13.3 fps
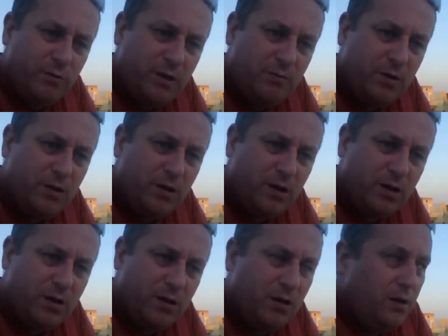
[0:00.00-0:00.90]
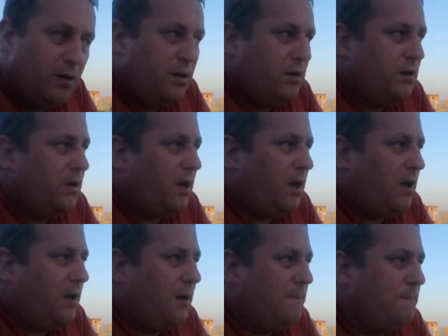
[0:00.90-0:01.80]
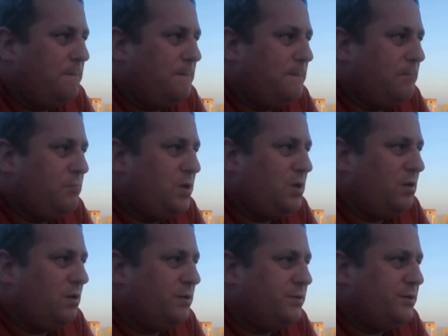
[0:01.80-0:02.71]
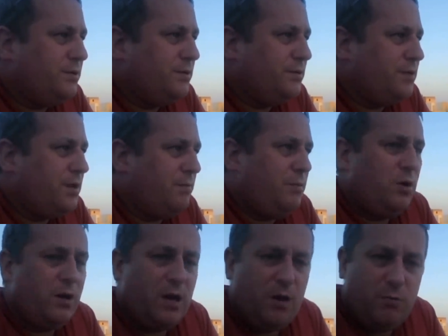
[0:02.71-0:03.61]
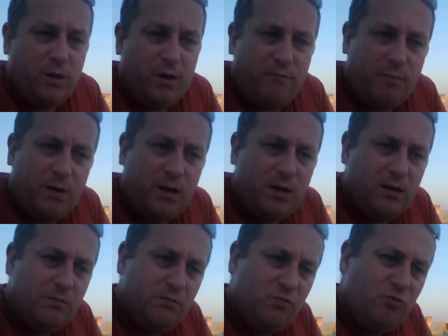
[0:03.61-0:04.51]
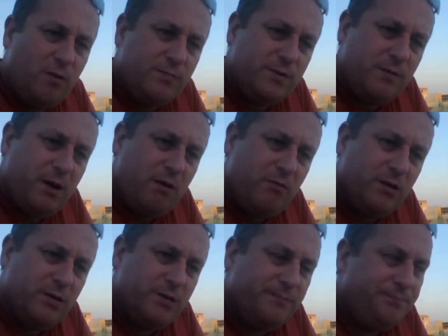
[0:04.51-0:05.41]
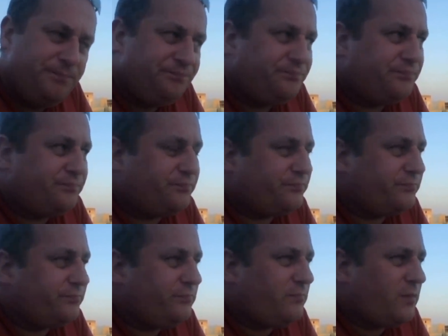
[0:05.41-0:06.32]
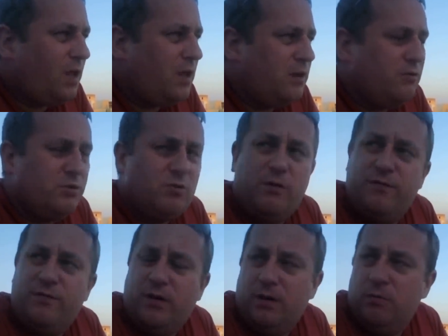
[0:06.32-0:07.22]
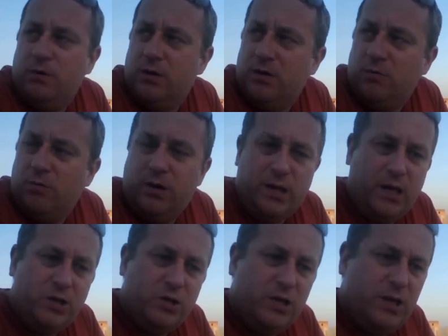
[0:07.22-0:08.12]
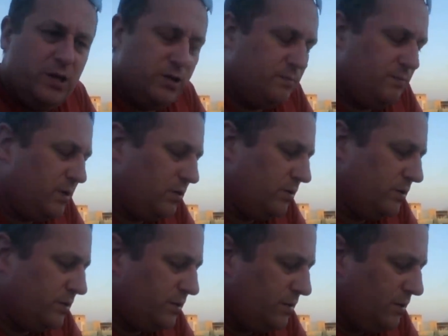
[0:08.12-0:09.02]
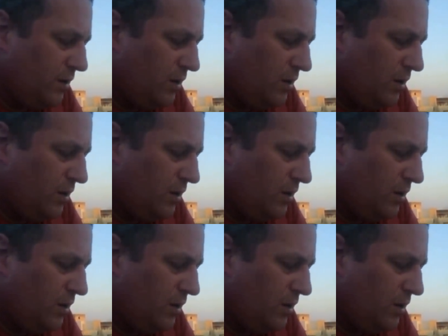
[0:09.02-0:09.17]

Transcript: to anybody. Um, because communicating with everybody drops the barriers. And it was quite funny with one of the engineers because